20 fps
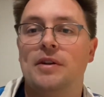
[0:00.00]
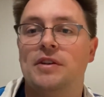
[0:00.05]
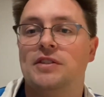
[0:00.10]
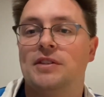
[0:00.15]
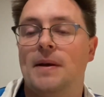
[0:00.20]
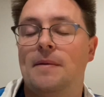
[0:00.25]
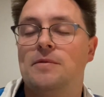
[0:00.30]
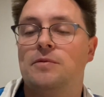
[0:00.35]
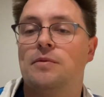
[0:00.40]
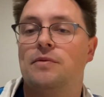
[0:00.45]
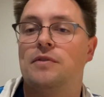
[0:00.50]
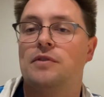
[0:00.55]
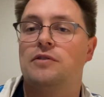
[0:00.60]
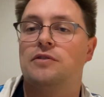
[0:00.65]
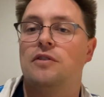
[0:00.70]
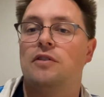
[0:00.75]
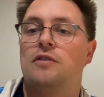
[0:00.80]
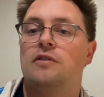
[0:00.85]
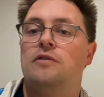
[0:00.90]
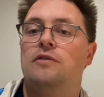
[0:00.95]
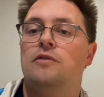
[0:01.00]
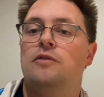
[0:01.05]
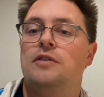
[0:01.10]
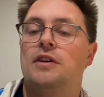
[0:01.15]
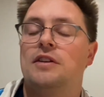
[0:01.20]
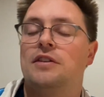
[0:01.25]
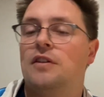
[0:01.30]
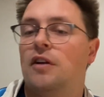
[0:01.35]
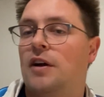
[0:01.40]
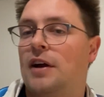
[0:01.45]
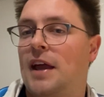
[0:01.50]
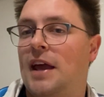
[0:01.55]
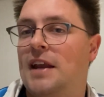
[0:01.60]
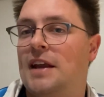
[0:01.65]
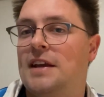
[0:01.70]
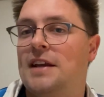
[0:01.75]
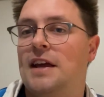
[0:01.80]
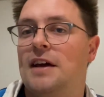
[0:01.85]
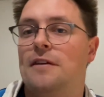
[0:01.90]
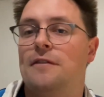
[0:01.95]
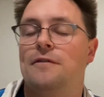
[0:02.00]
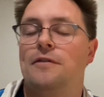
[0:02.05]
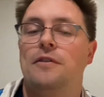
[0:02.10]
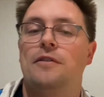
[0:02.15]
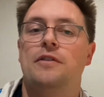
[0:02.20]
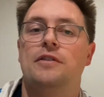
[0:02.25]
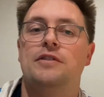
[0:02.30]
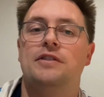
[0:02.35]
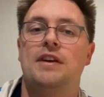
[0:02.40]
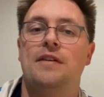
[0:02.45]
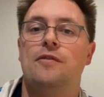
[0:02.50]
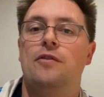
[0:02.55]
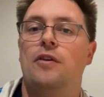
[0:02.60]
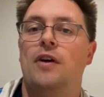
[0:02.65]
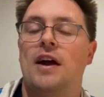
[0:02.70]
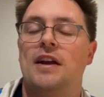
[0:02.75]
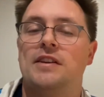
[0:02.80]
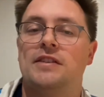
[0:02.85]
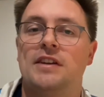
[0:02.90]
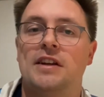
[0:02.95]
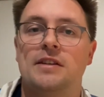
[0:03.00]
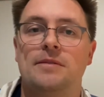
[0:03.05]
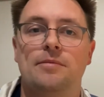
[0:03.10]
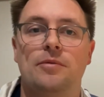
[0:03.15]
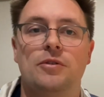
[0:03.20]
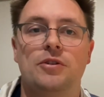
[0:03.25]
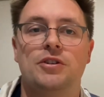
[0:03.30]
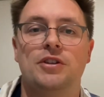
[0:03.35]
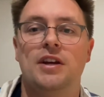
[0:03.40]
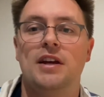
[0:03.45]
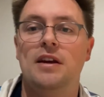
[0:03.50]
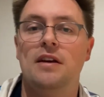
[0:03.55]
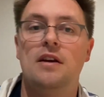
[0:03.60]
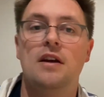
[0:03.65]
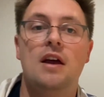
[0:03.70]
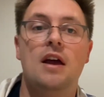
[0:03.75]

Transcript: it seems, with the stock looking like heading down a further 7 or 8 cents per share.